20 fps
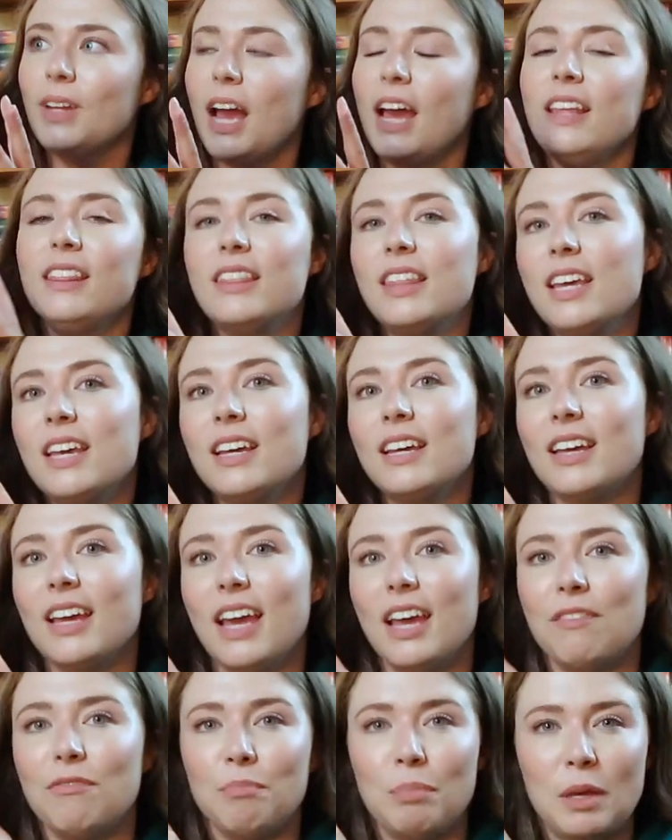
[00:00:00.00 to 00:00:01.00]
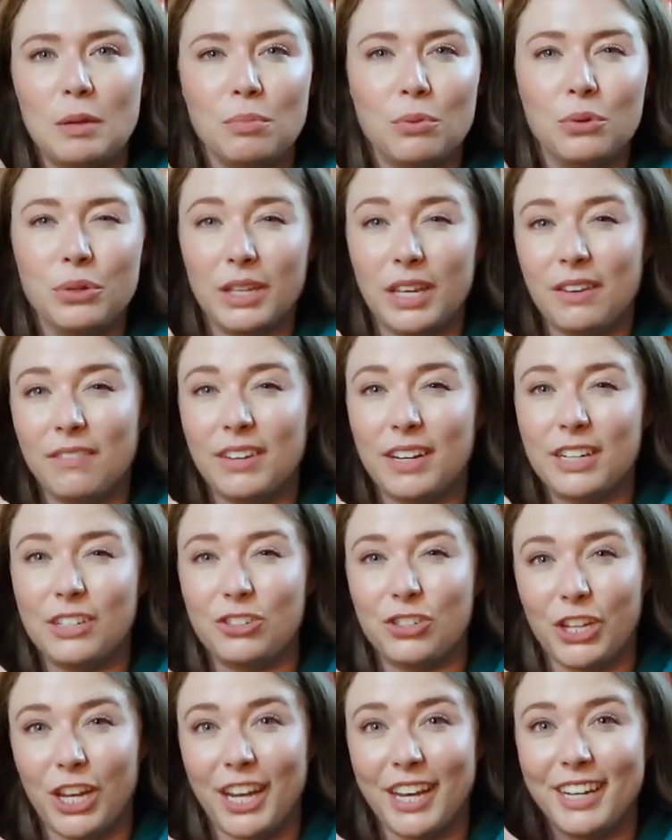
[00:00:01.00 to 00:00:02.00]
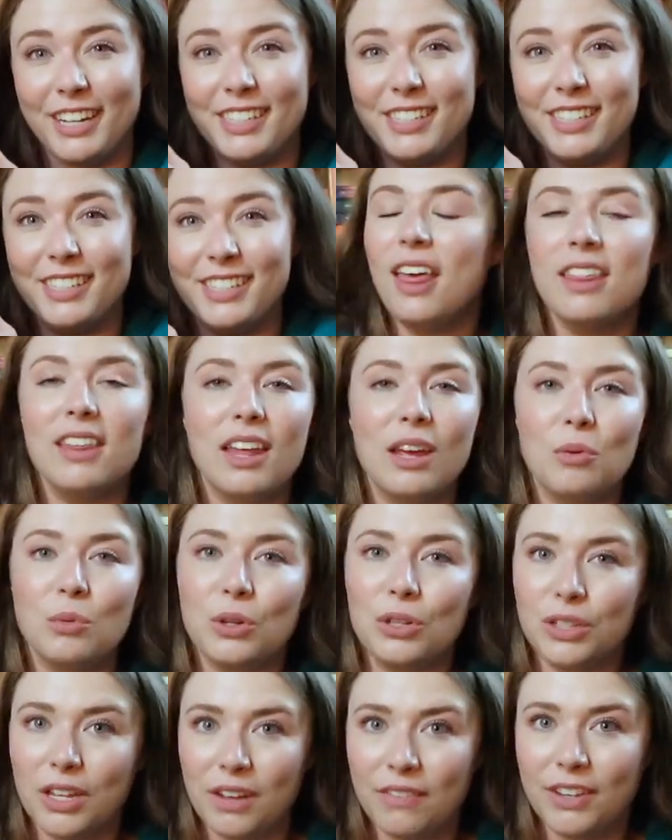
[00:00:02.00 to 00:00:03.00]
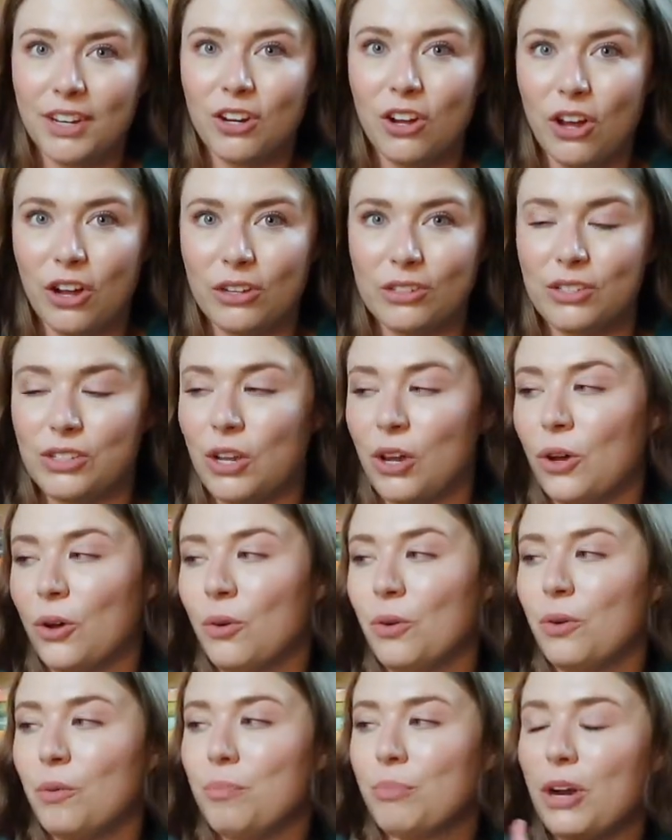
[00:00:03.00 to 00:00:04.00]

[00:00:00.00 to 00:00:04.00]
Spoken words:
I think if people give it a chance, they will love it also.